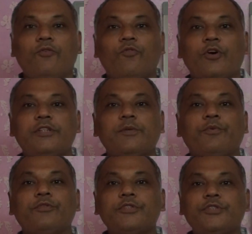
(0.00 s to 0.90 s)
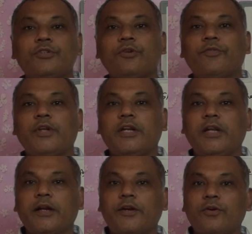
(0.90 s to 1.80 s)
what is the position of that
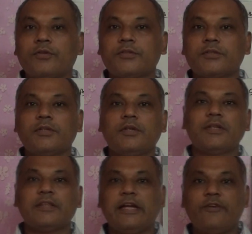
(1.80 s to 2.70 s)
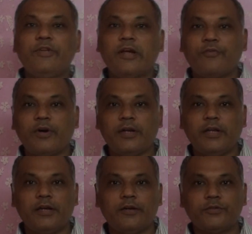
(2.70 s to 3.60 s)
electrons, that we are
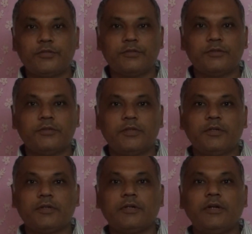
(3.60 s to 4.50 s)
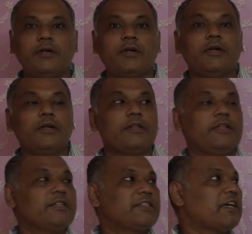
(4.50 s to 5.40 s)
finding it out, right?
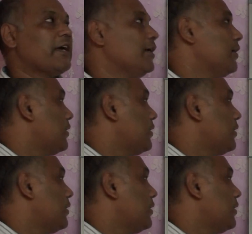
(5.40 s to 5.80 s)
This psi,